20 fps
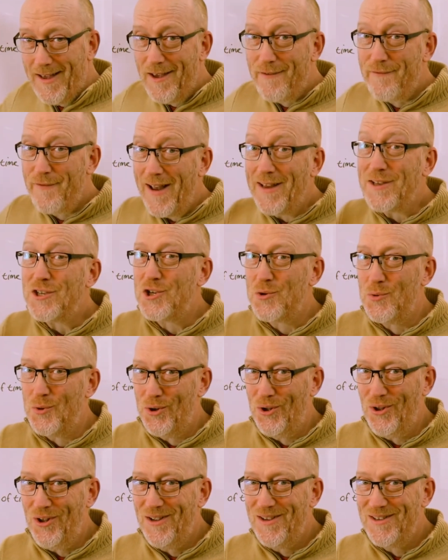
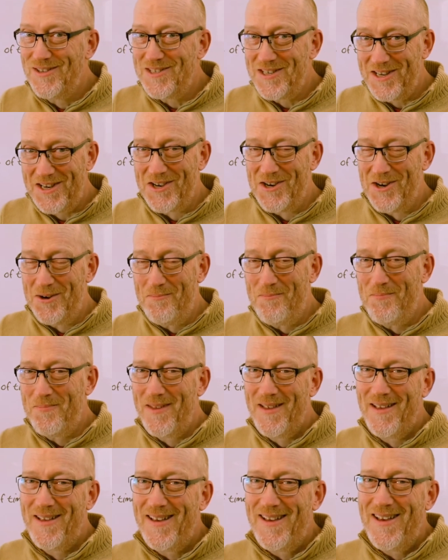eventual to come,
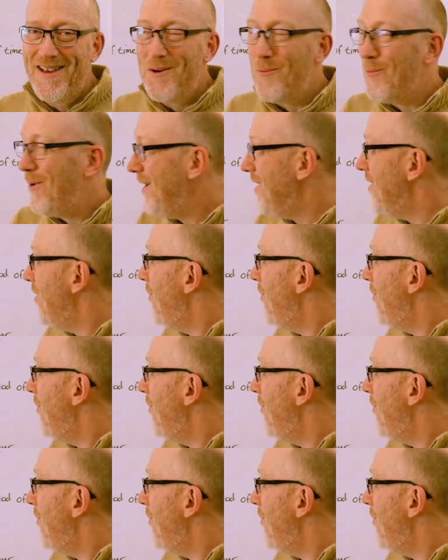while